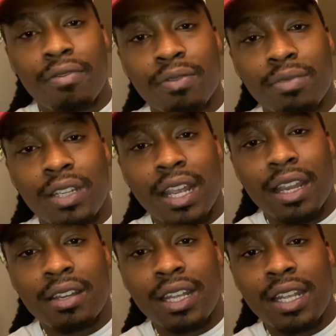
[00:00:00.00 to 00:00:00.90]
from
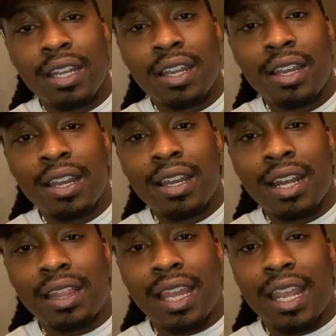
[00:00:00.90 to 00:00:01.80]
GLD.
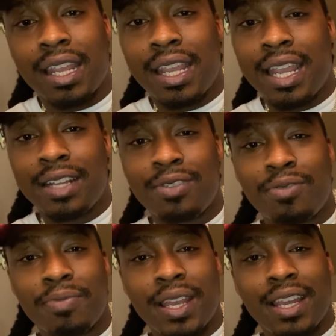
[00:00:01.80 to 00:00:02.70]
That thing hit
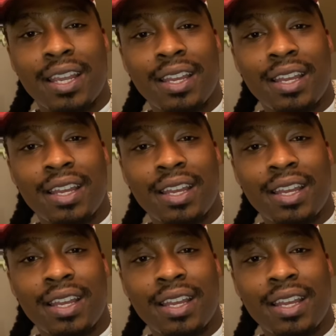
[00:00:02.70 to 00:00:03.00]
too, man.